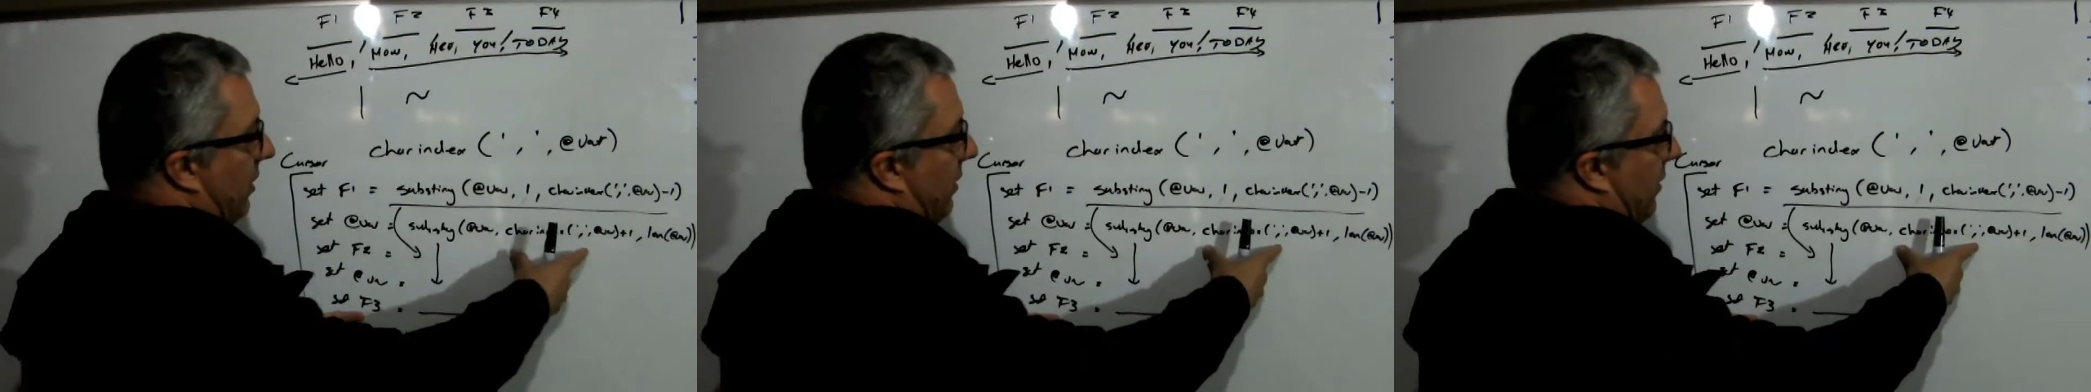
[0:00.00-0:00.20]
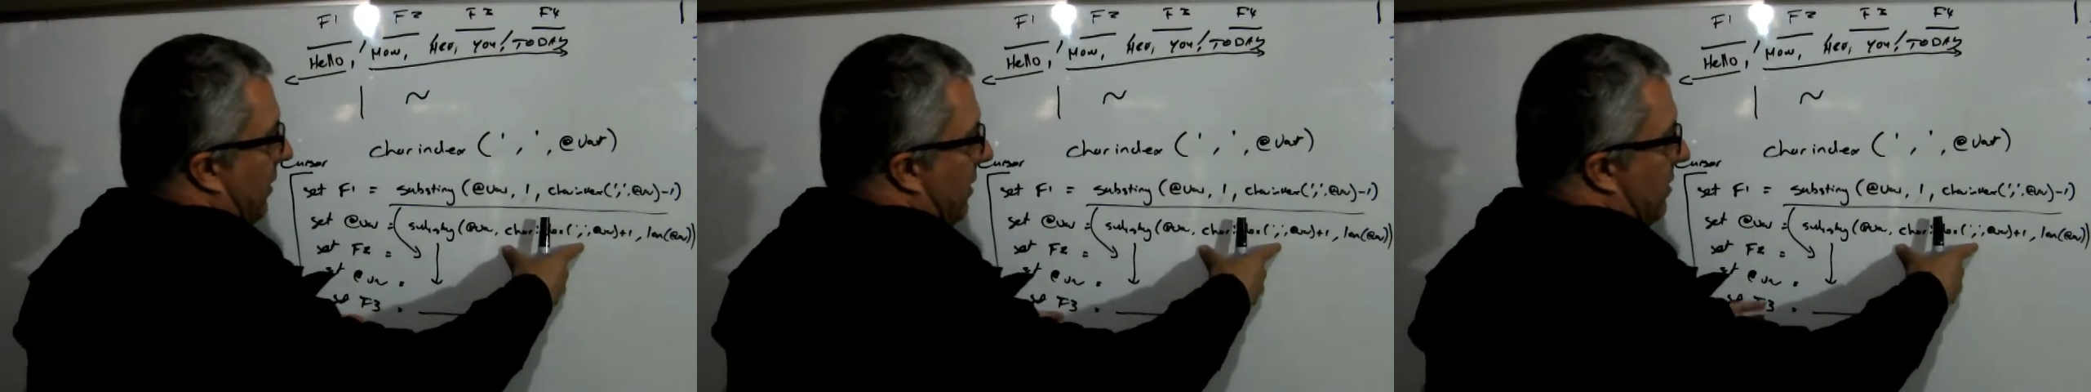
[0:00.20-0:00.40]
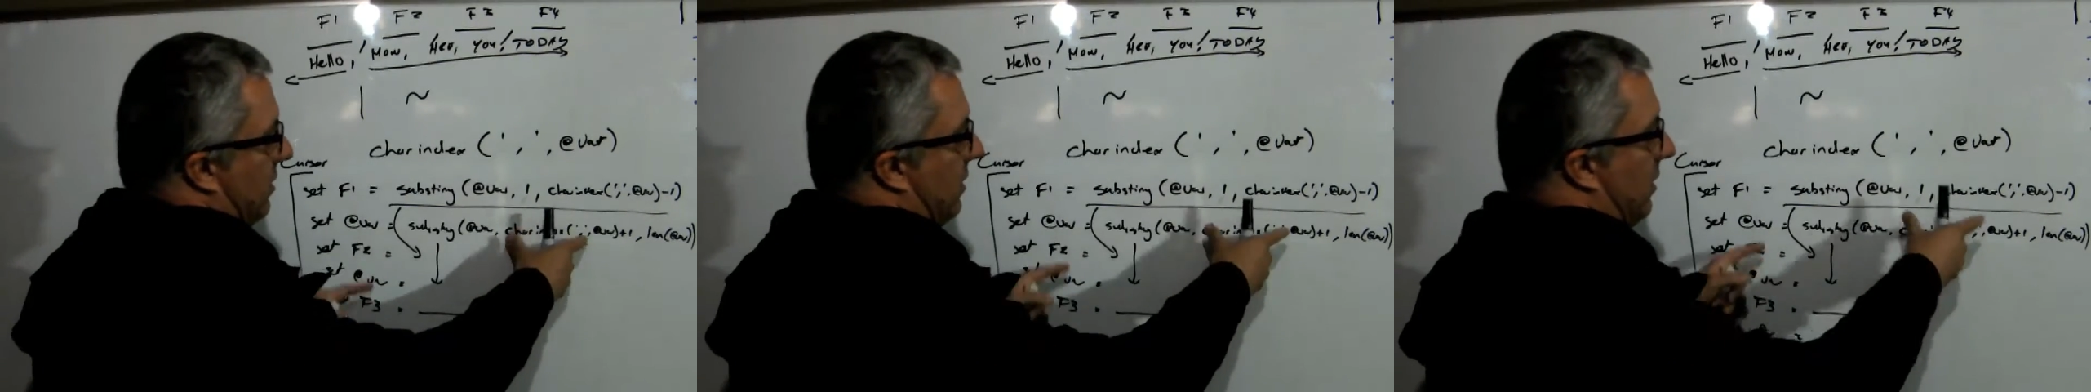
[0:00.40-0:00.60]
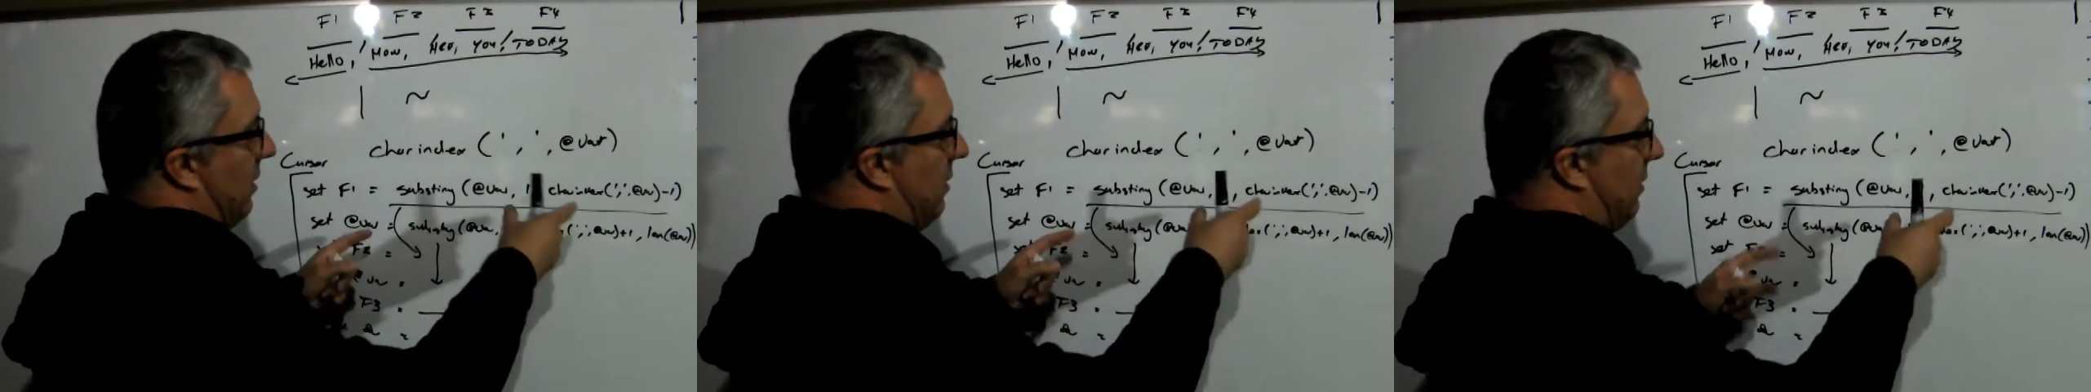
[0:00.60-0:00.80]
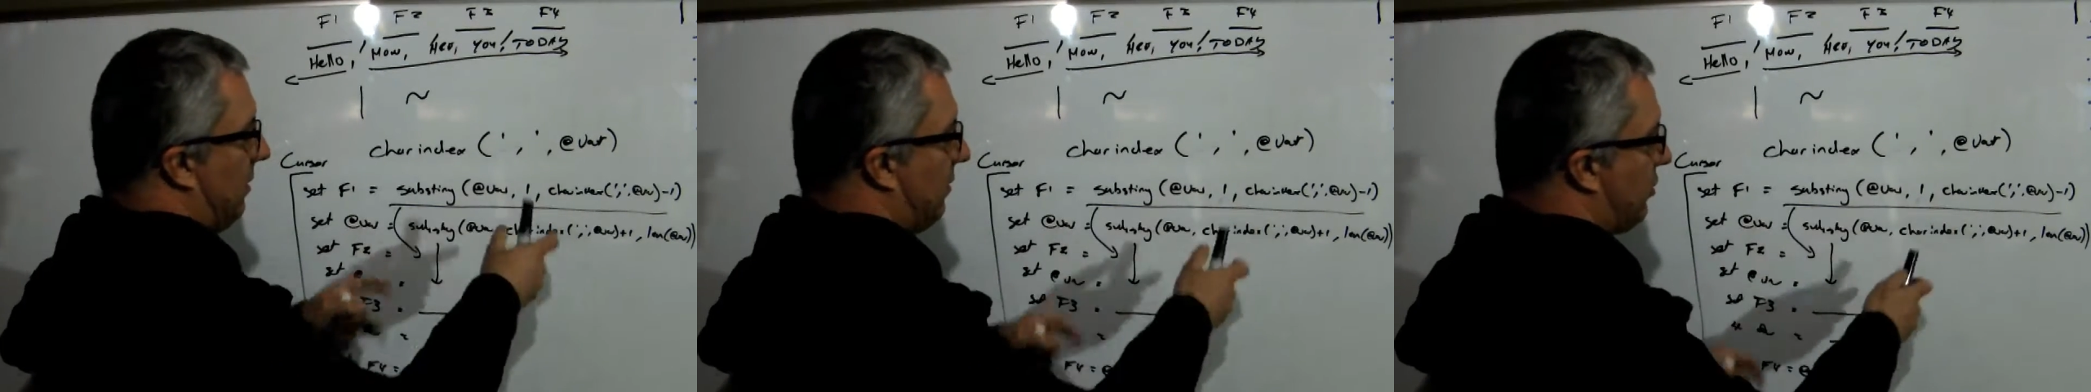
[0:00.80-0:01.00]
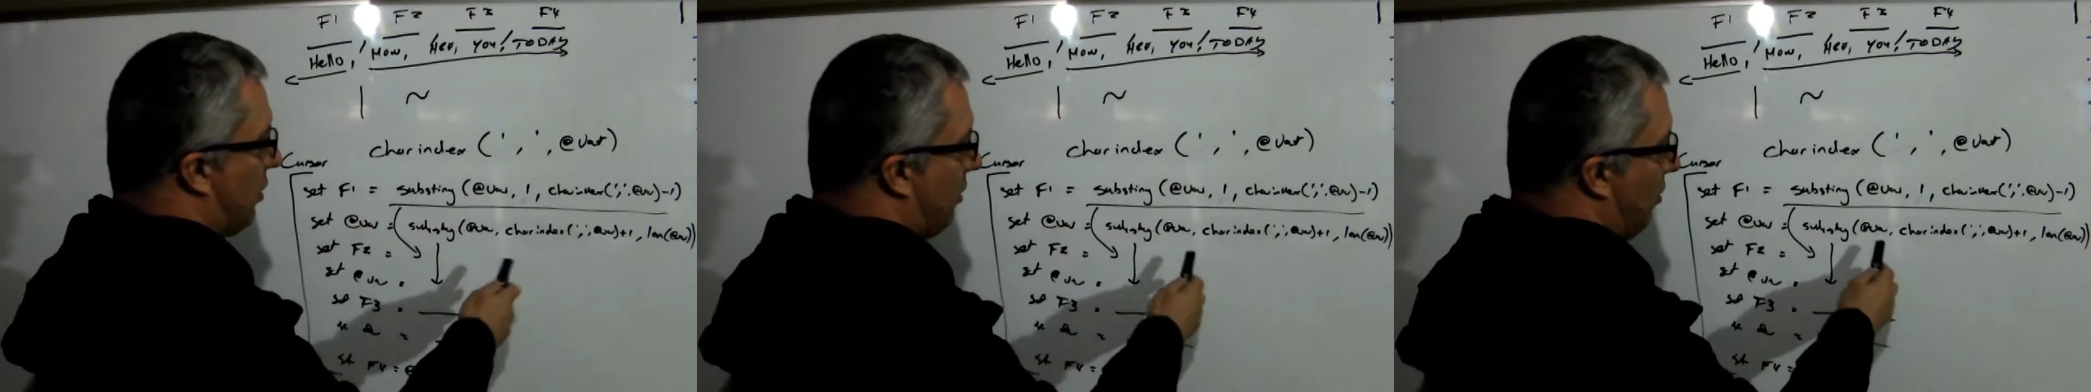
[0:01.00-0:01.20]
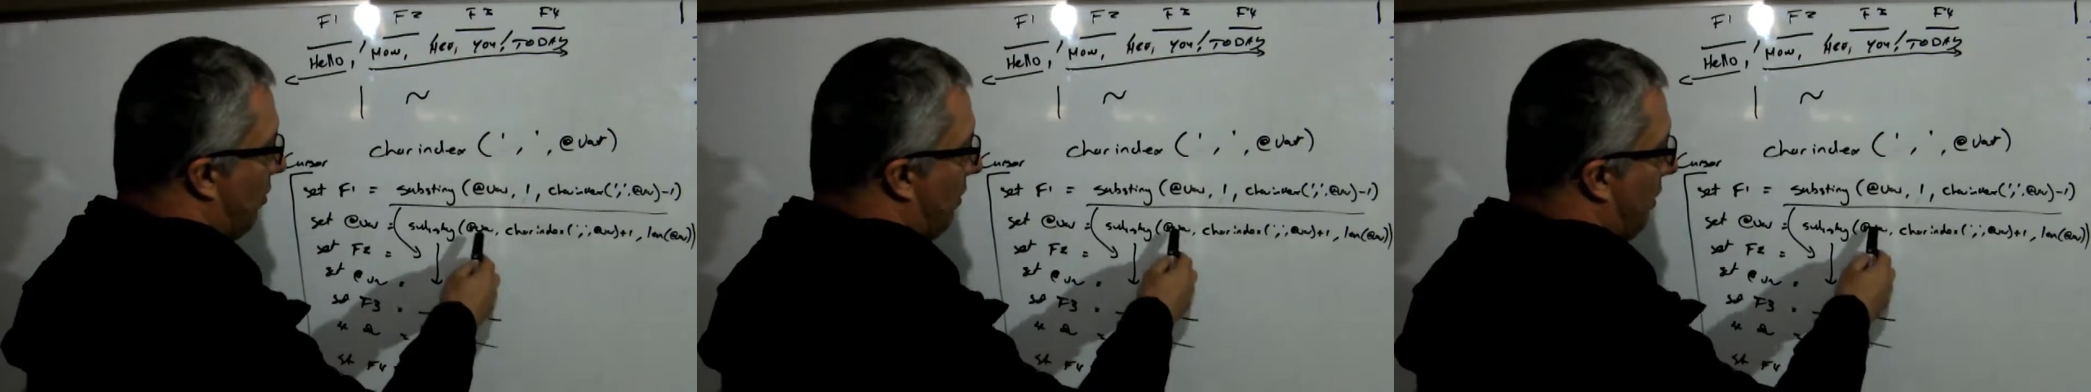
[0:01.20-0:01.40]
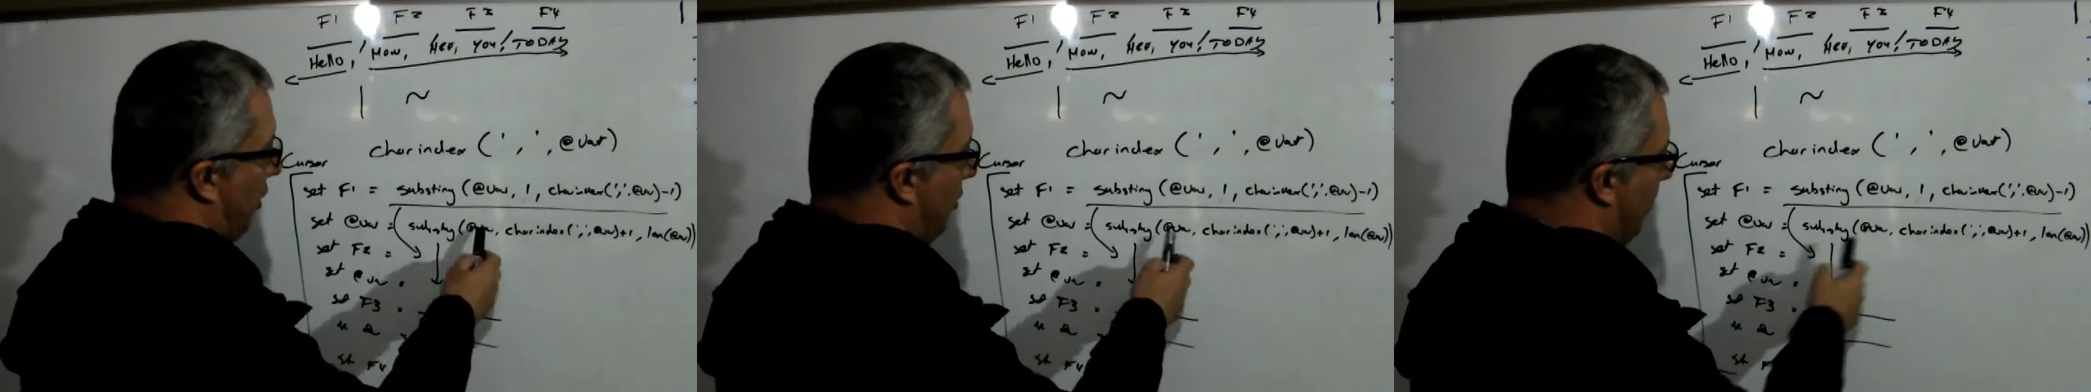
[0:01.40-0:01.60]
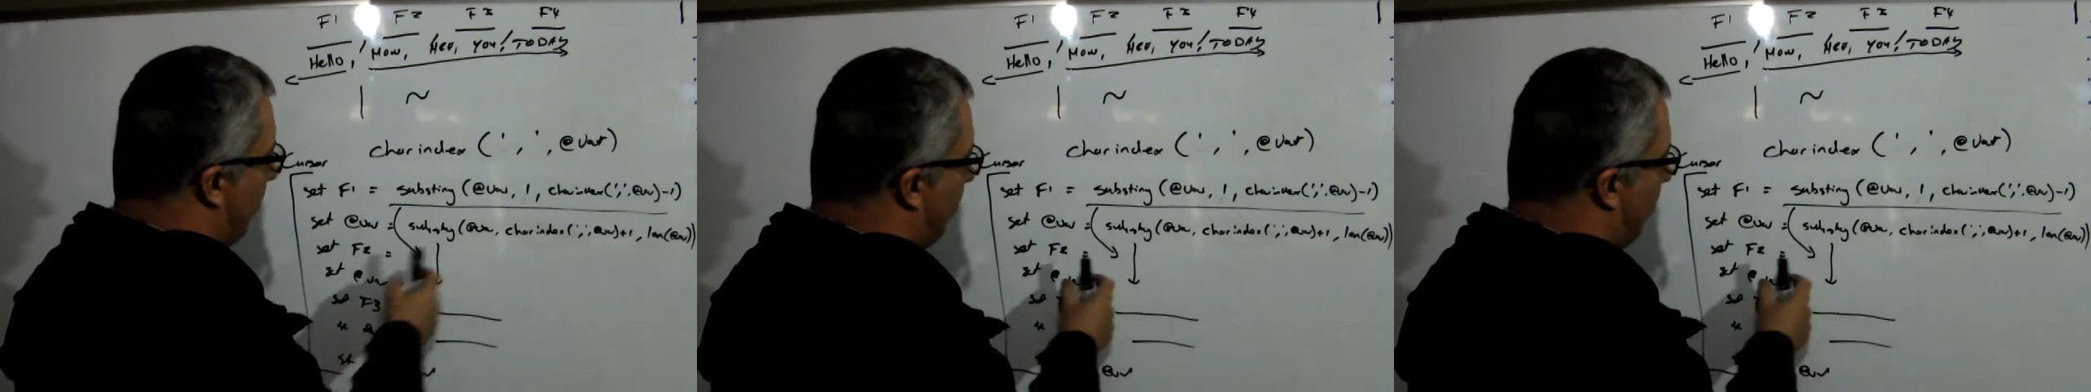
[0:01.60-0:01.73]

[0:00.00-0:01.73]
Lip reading: this, so your new